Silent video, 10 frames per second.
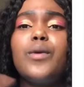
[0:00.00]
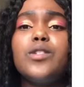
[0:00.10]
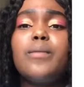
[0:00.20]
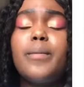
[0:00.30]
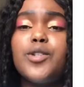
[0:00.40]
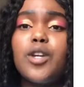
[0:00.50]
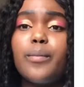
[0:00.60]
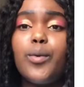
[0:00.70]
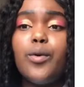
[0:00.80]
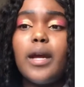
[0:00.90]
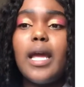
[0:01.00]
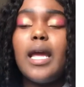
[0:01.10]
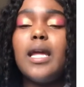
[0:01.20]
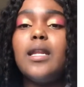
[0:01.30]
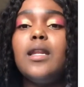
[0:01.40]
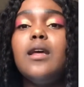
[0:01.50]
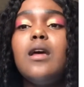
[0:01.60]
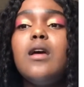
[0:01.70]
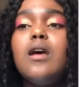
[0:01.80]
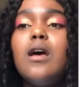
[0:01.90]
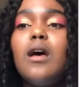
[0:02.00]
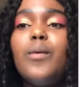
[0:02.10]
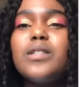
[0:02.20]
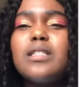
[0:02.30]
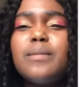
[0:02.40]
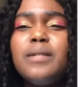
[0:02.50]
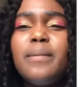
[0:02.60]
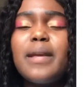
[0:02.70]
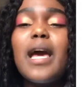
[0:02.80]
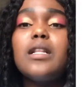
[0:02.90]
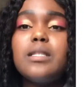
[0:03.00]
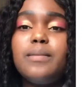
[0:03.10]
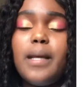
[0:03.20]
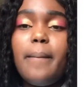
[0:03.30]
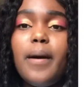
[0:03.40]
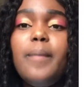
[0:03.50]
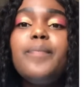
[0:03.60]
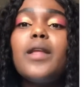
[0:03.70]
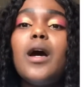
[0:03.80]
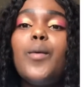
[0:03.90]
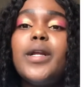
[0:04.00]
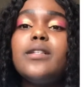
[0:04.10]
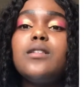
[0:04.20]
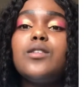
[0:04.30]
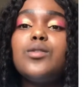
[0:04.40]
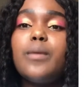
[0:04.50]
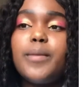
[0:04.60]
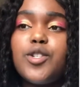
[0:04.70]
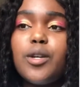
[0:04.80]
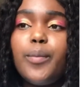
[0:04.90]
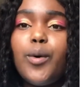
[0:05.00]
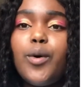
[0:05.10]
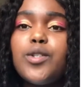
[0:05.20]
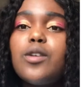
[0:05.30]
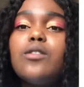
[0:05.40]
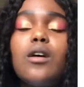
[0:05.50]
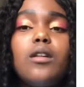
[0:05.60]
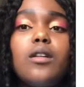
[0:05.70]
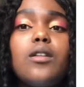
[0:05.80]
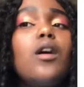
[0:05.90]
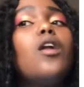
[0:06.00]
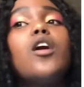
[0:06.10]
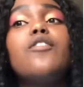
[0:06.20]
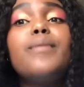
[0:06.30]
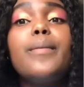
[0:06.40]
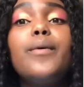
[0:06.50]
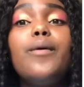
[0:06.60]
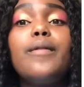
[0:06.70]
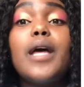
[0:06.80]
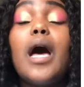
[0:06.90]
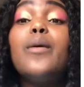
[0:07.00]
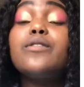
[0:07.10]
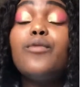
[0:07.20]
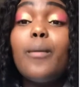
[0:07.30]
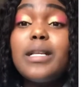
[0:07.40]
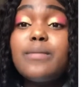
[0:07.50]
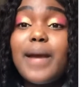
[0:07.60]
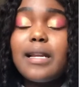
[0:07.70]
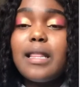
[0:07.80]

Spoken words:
to my matric ball in, was it September? Yeah, in September I went to my matric ball. So not a lot of people, that I was 4 months pregnant